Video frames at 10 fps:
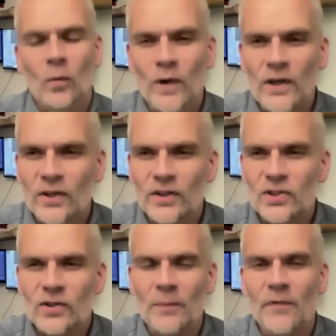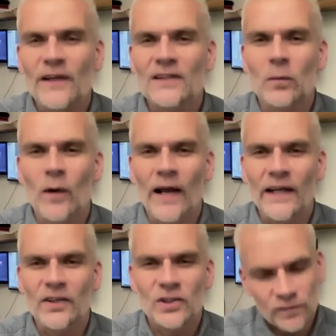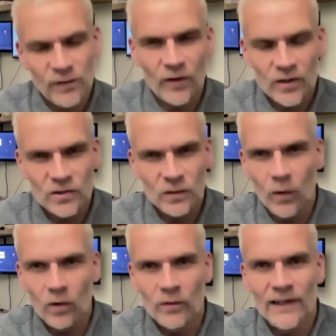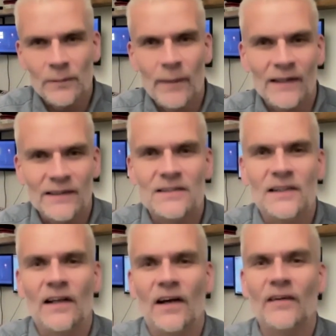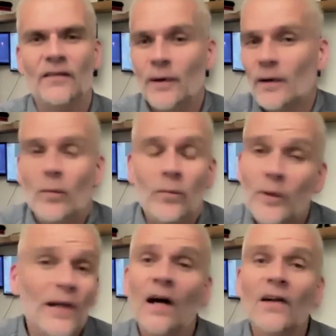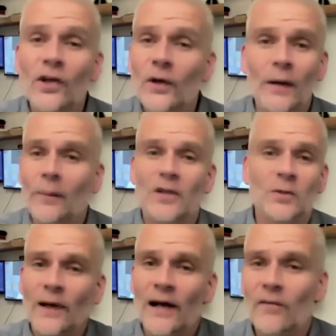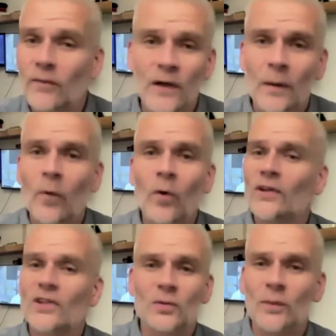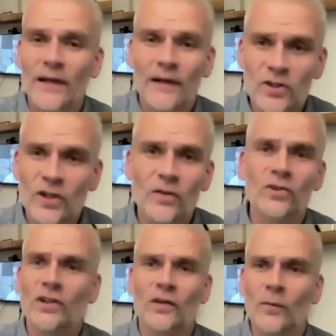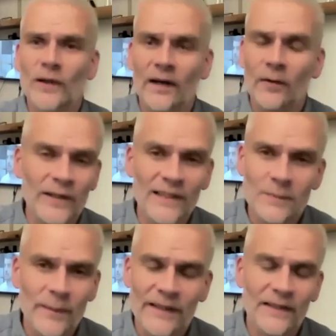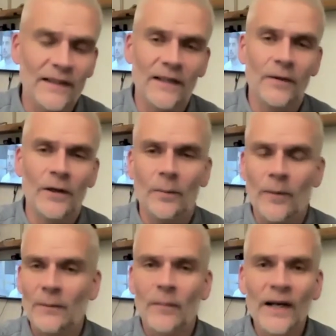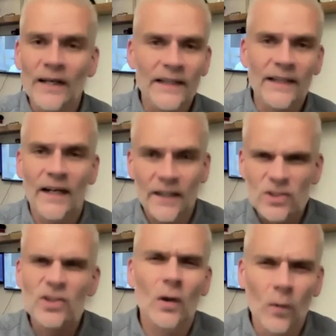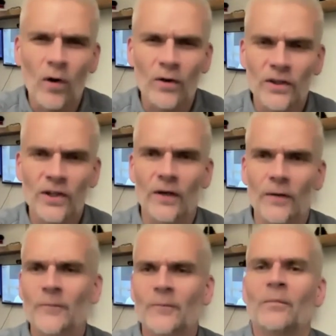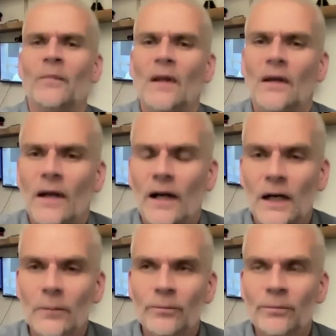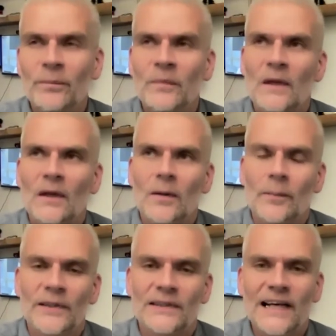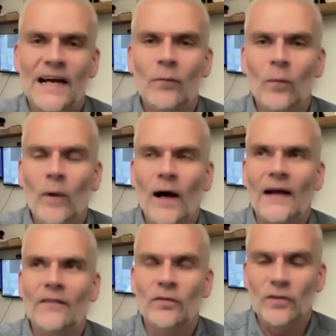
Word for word: we could strip things away and just focus on what really matters in life. But we can't do it because we have mortgages, we have children, we ha- we need to make uh, make money and so on. You know. Um, but Stan had the